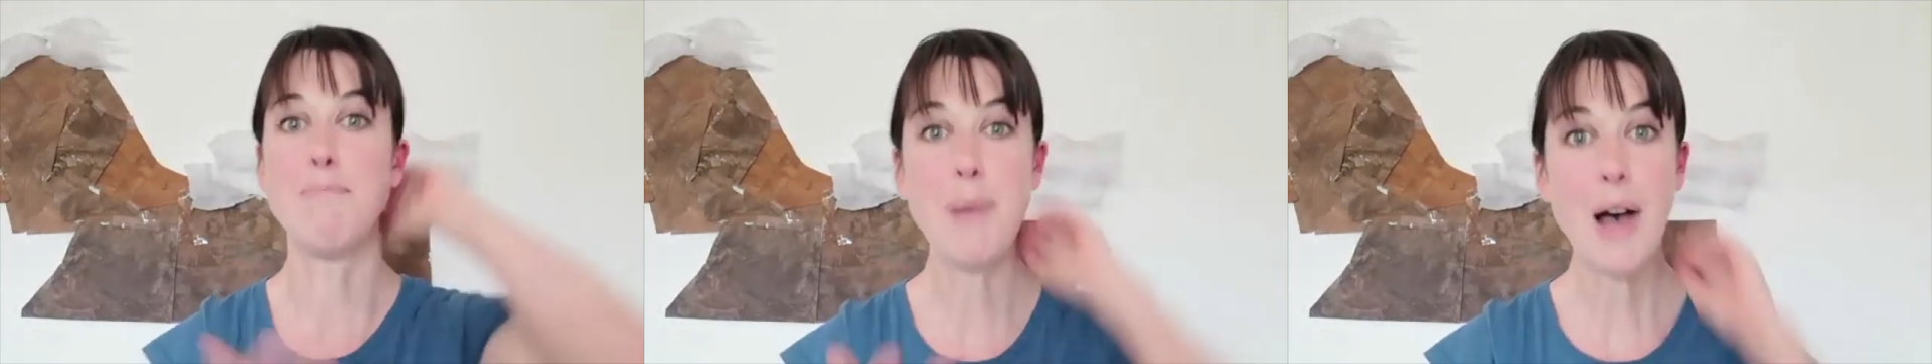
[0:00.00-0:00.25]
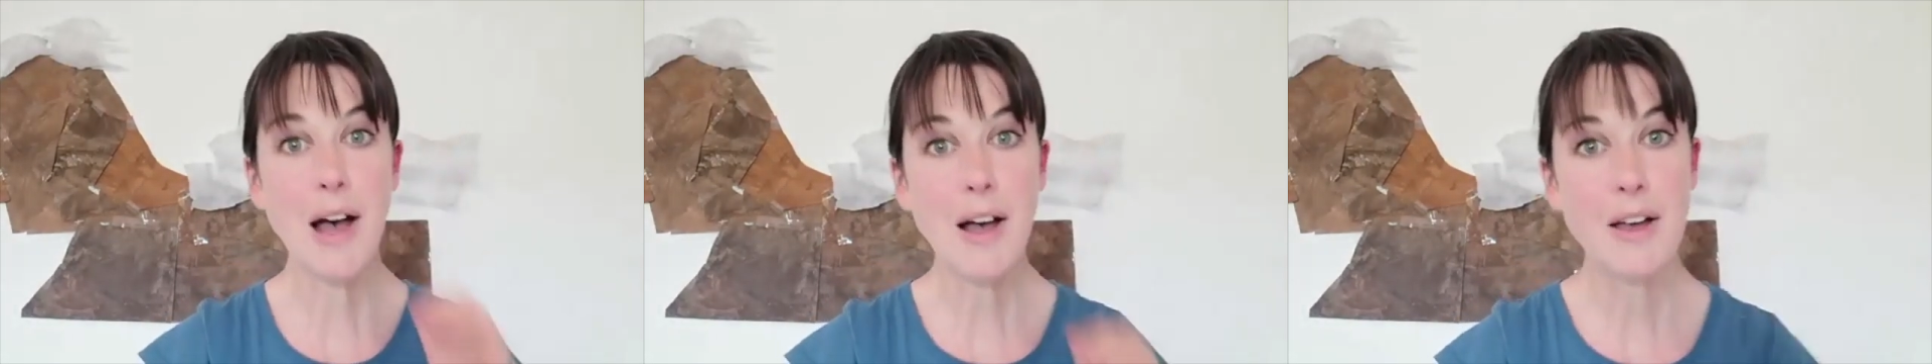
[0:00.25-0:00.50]

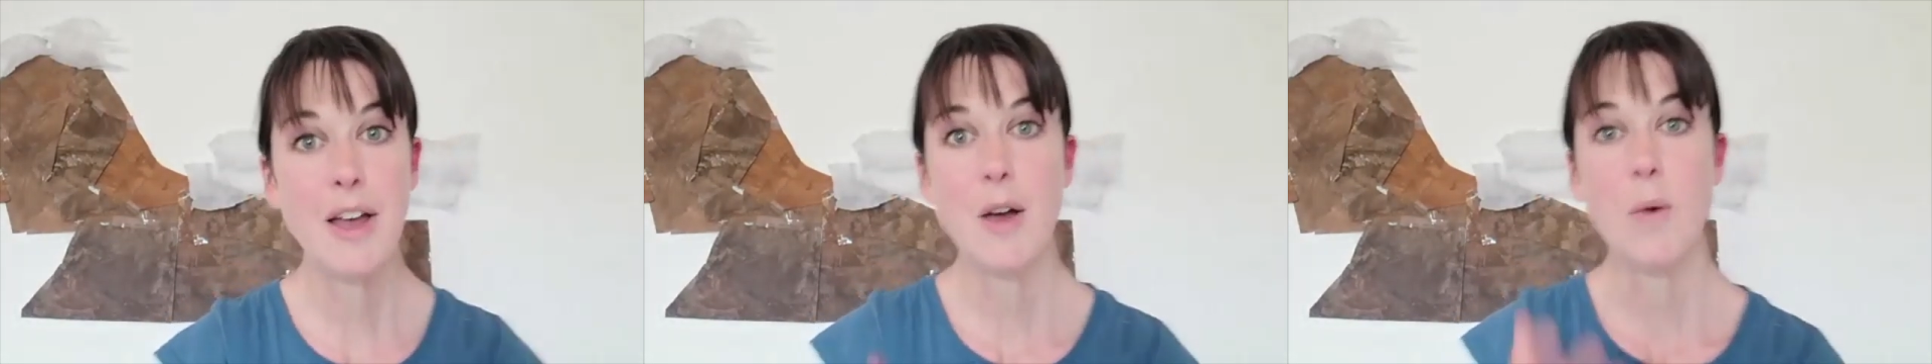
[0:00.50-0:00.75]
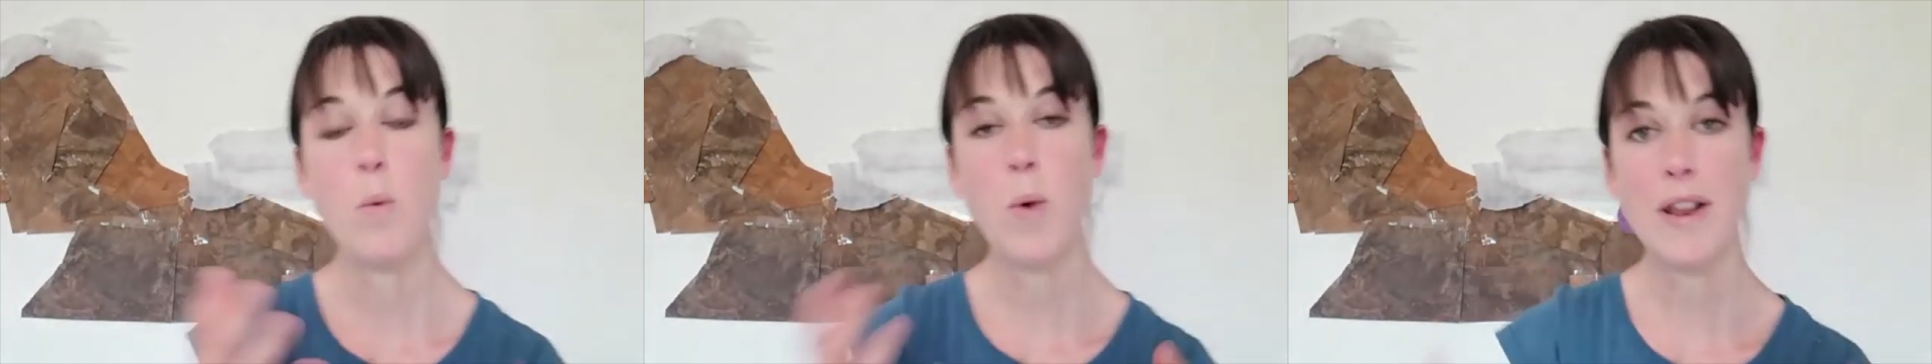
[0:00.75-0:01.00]
But
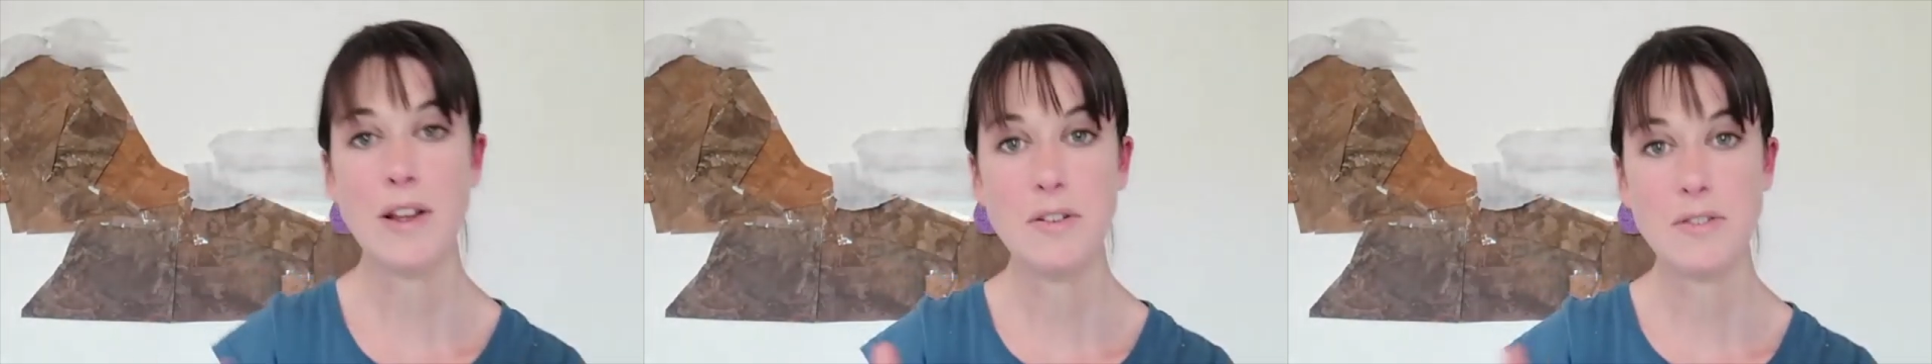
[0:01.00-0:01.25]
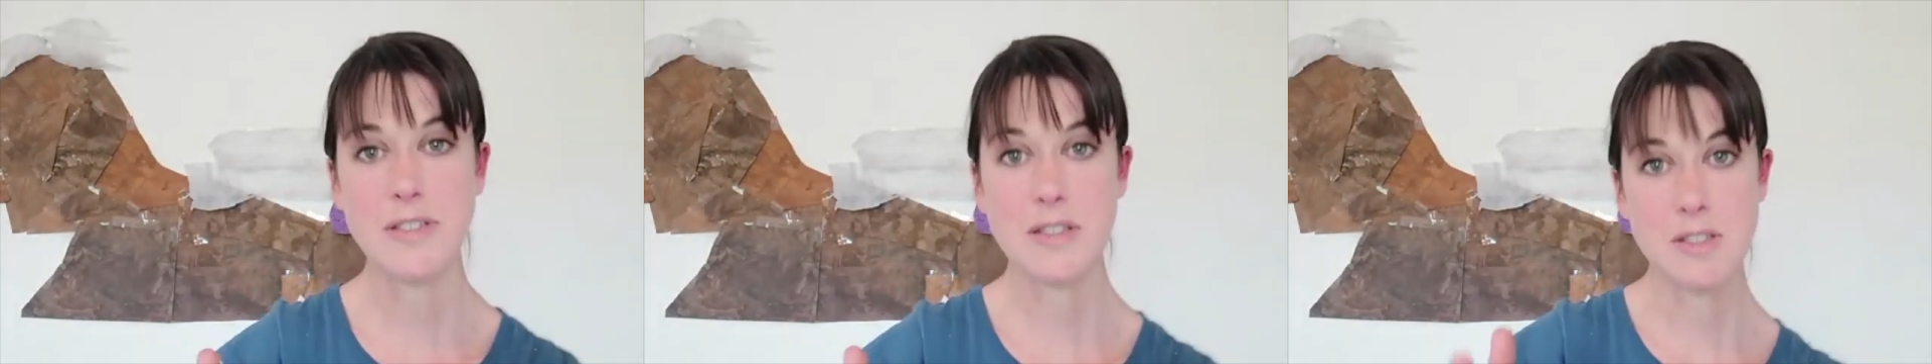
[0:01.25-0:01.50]
when I
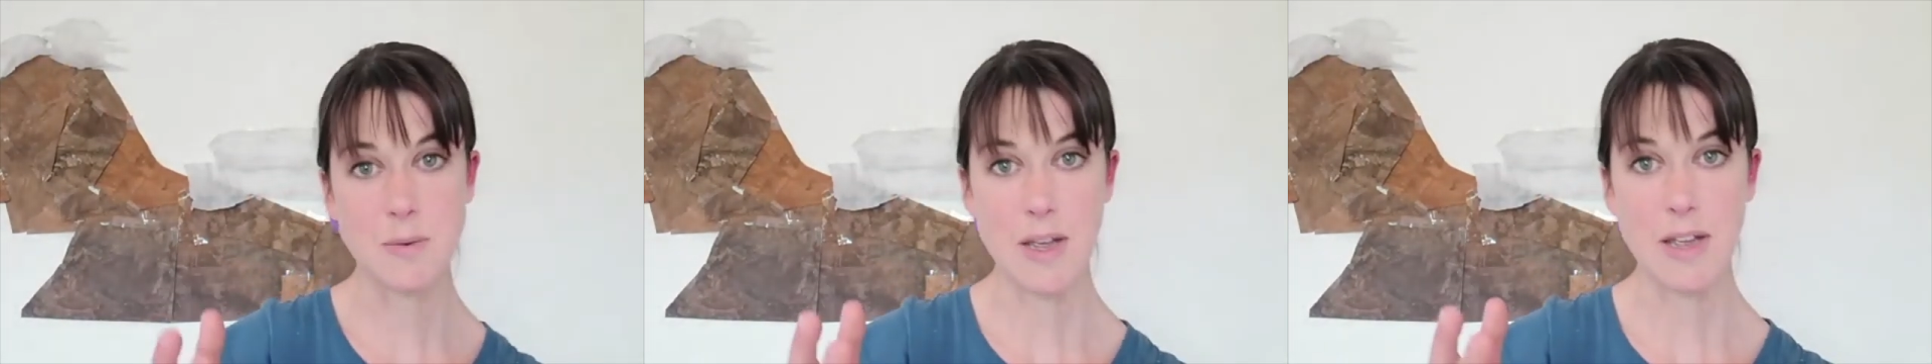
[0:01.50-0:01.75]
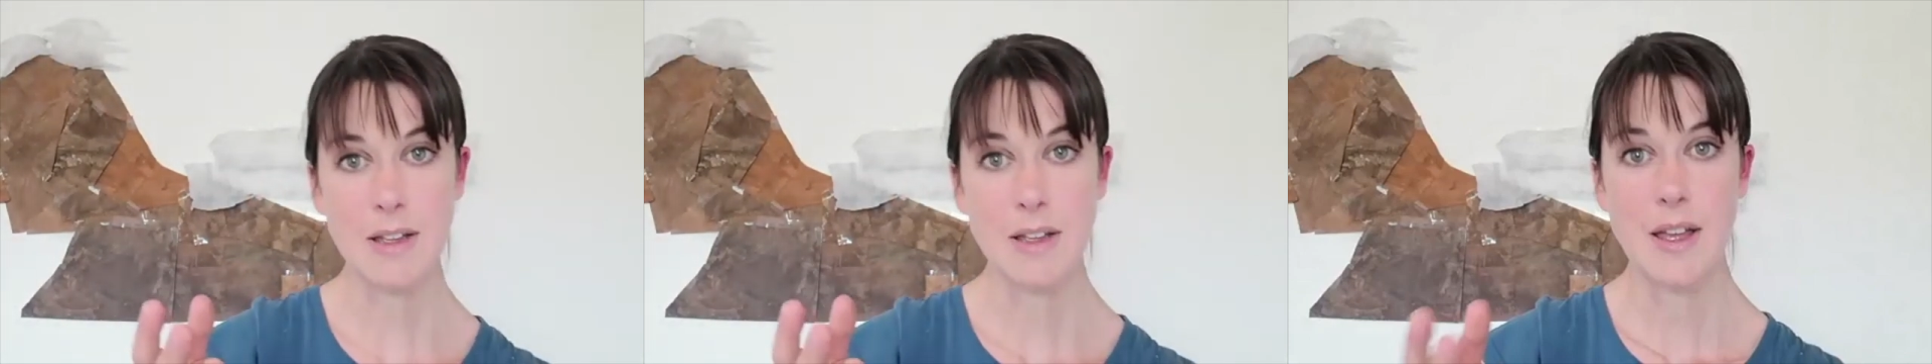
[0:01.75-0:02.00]
looked into it,